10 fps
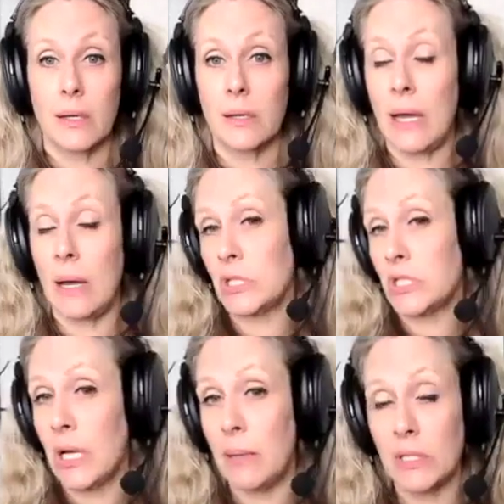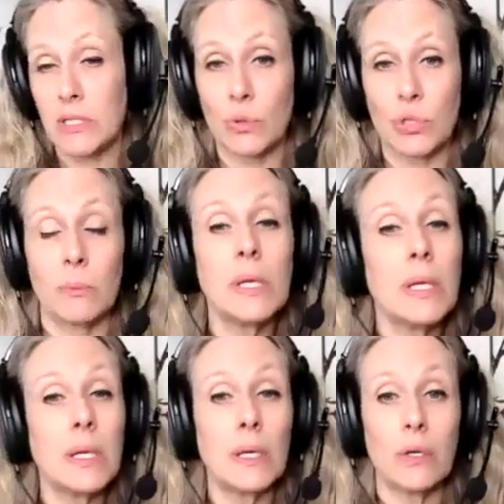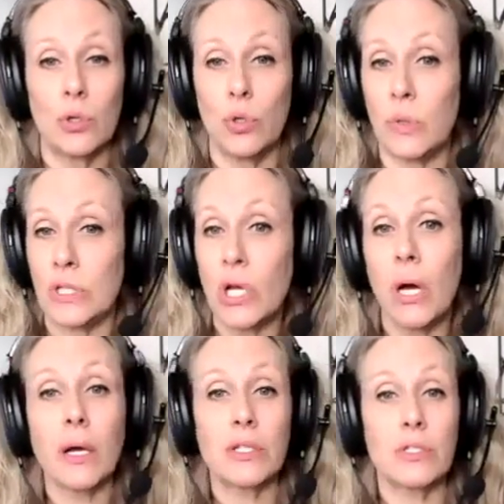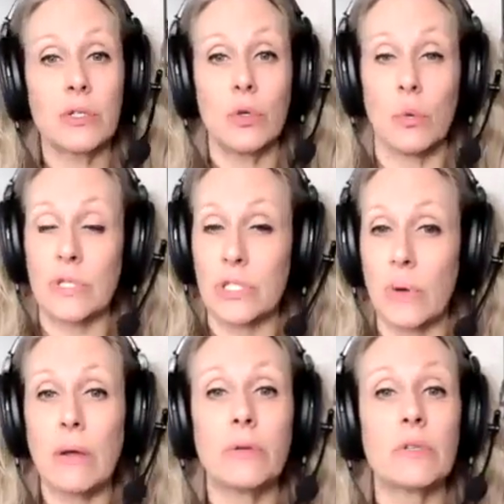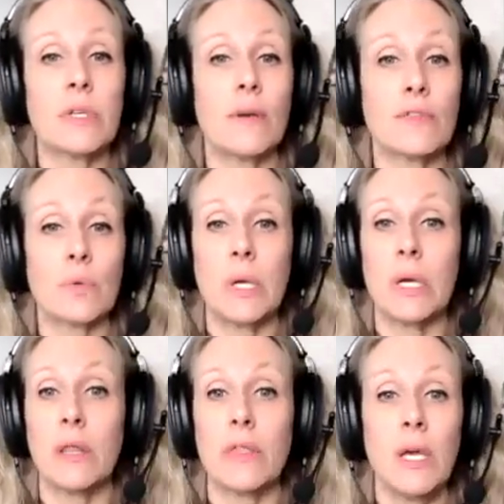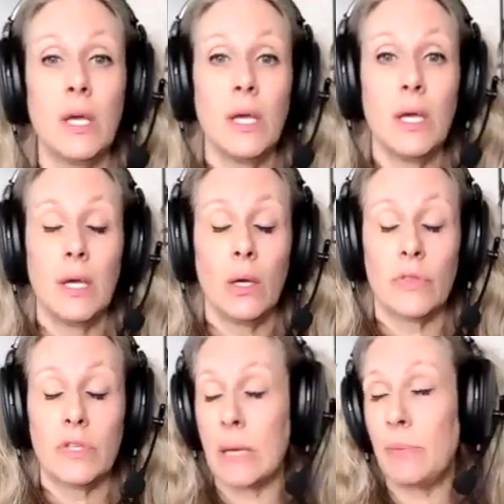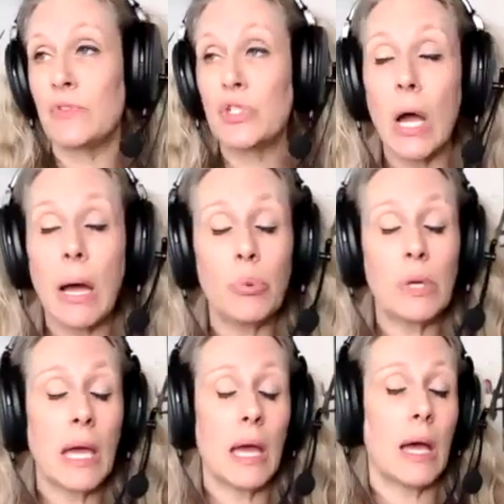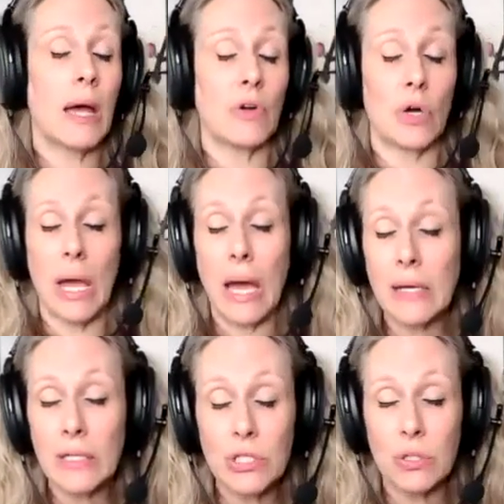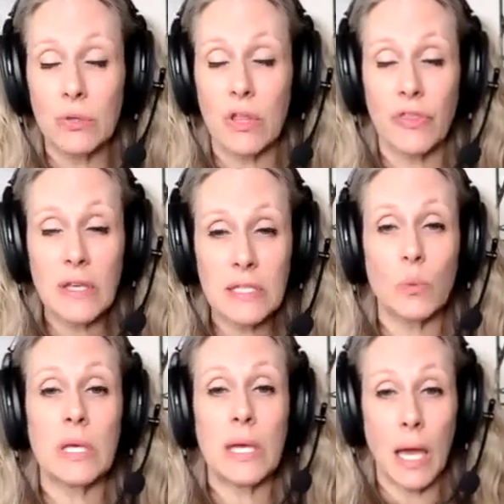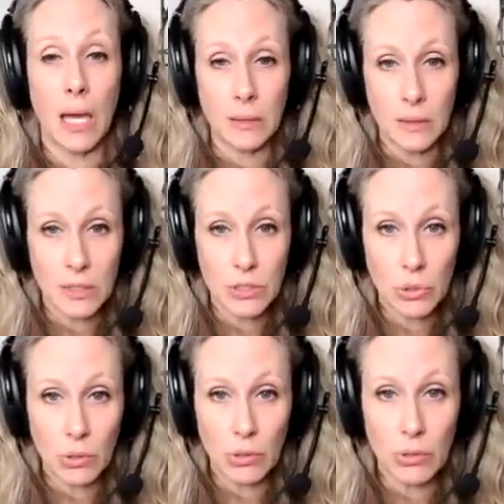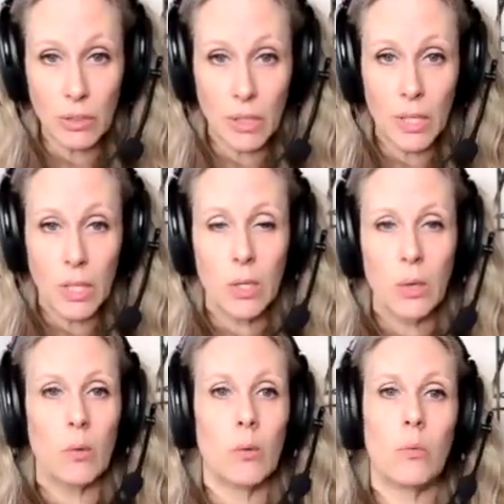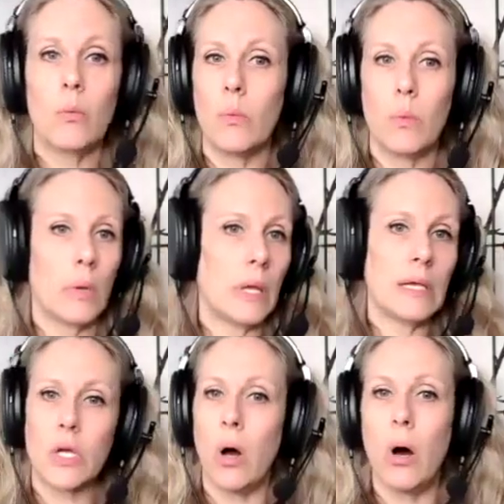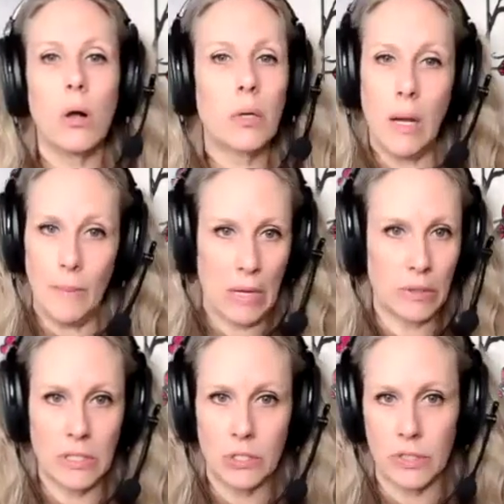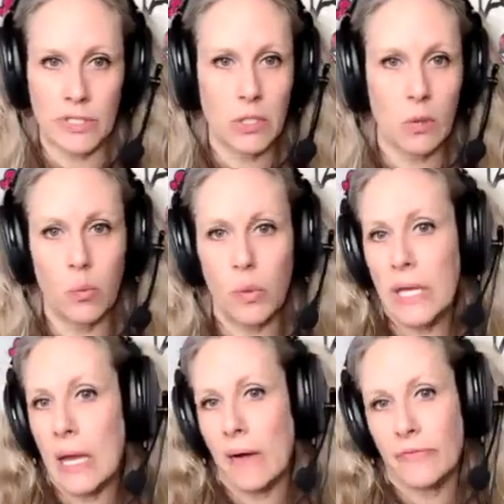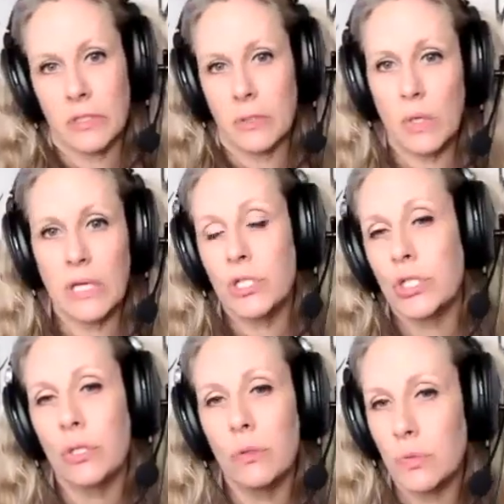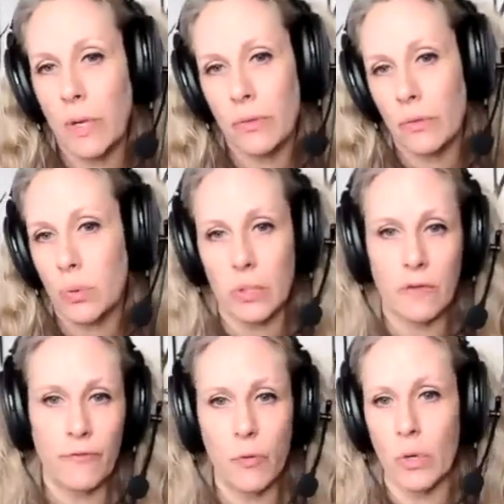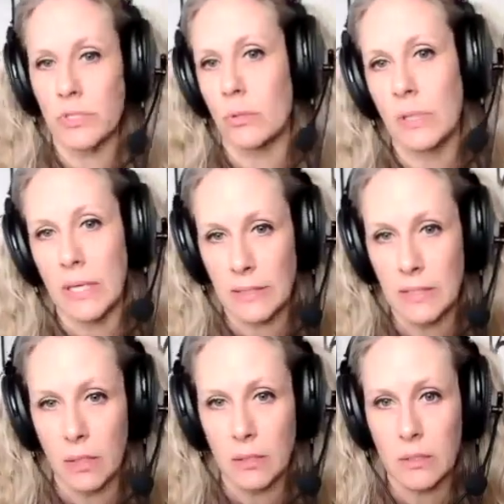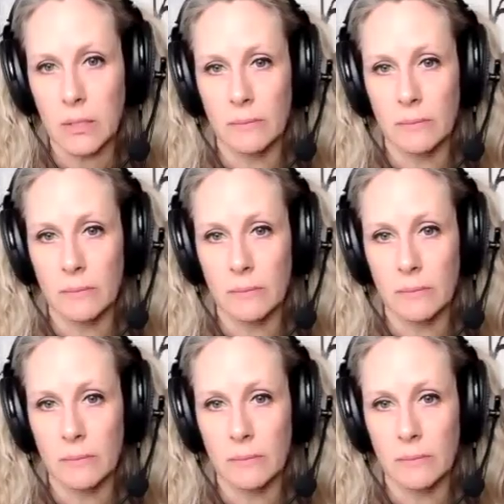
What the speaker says: how much time on social media, who we talk to, who we surround ourselves with, the type of job we have, our attitude, the things that we can control, it's all compound interest. So we choose whether it's working for us or against us.